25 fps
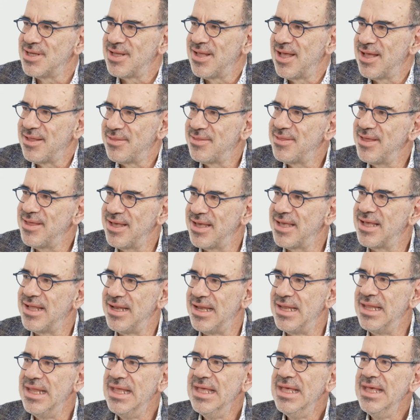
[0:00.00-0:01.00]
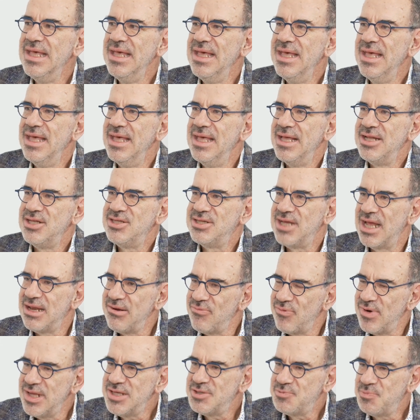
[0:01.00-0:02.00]
I, I mm -hmm. think mm-hmm. in
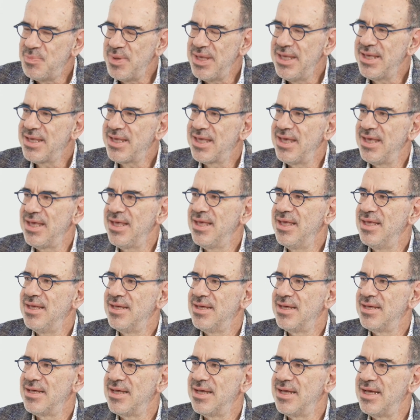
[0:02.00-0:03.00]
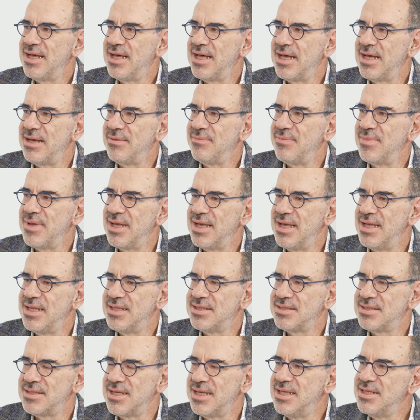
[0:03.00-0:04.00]
generally speaking, um,
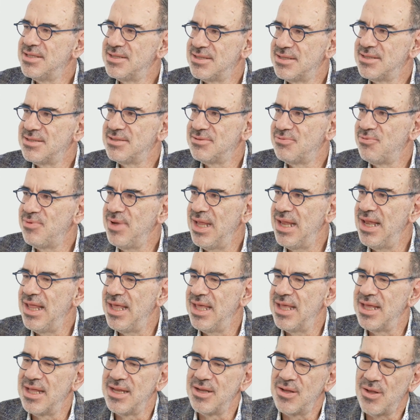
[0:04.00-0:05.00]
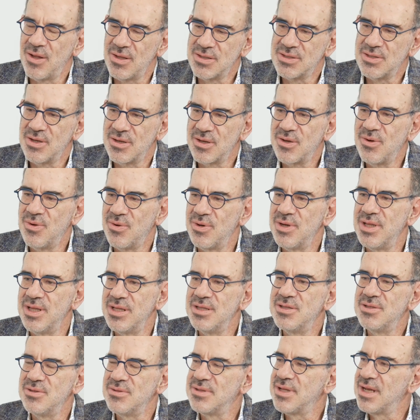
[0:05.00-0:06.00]
it's it's really and also
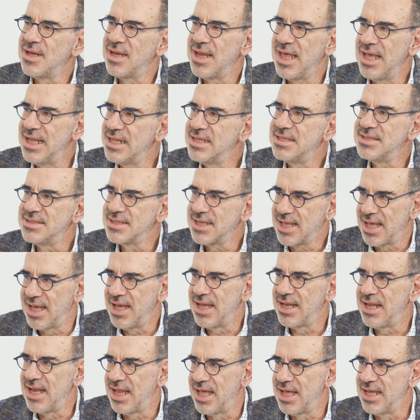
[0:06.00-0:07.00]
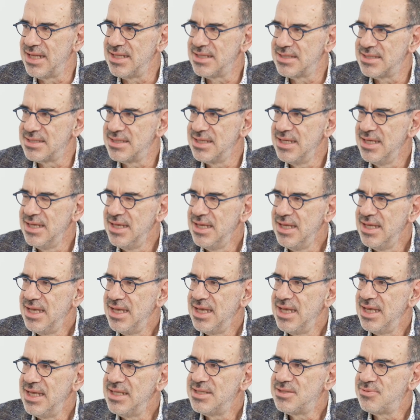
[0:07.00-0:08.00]
according to the latest guidelines,
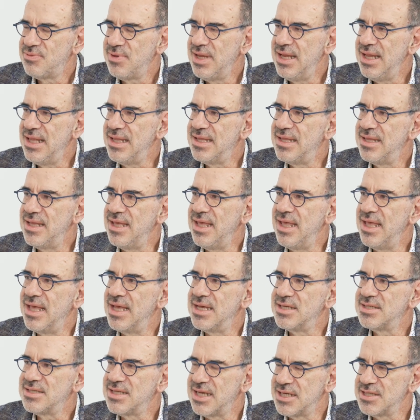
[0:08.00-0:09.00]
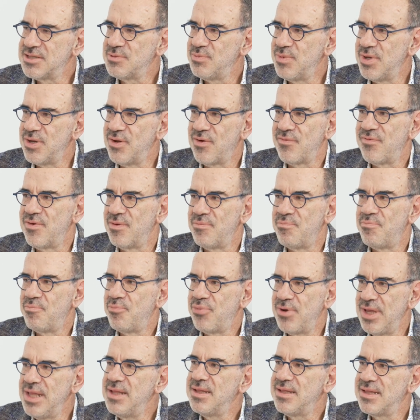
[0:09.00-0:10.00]
it's really the assessment of a
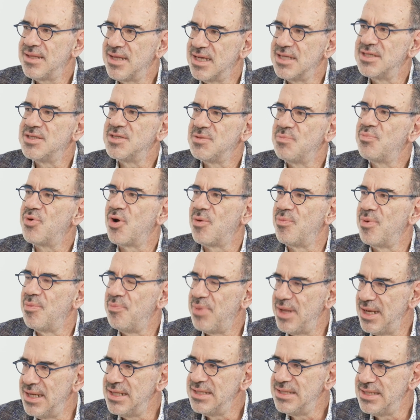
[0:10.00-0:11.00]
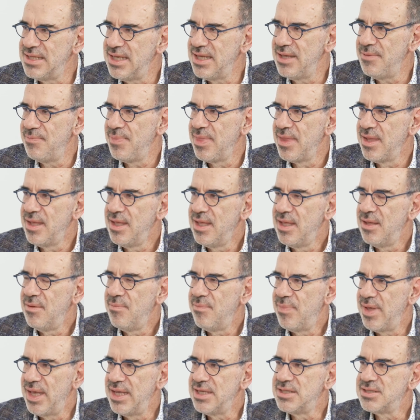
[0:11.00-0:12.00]
pre-test probability mm -hmm.
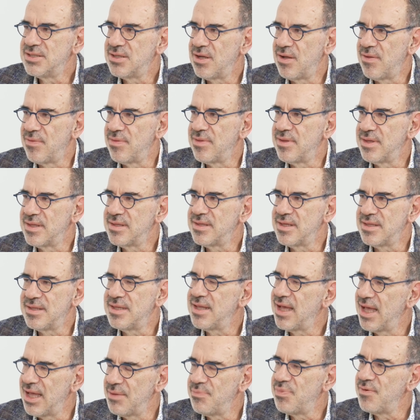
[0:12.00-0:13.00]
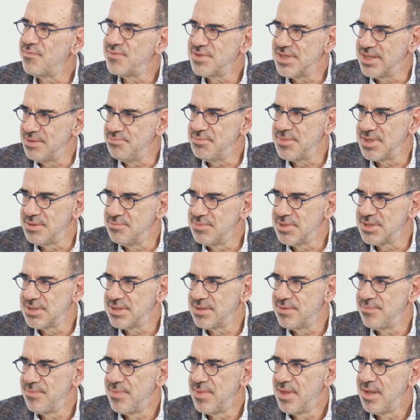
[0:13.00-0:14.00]
based on the type of
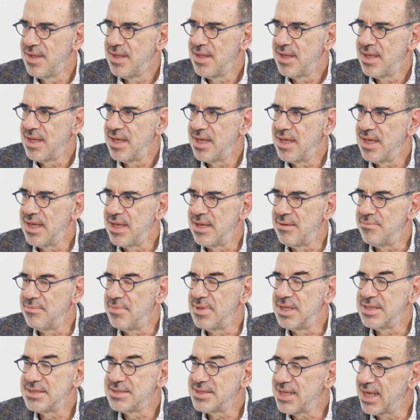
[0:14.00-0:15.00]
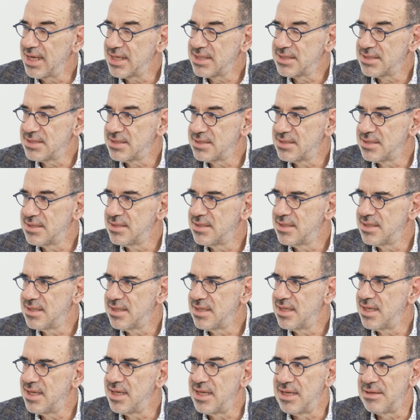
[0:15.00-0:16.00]
symptoms, yeah. Um, sex,
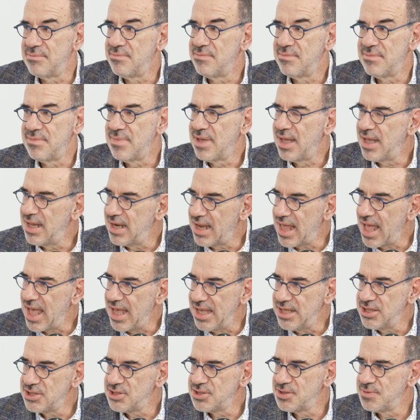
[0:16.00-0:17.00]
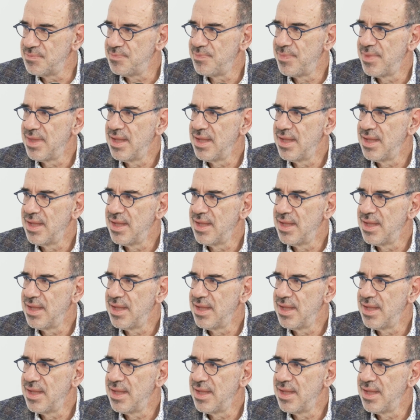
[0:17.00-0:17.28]
um, and age.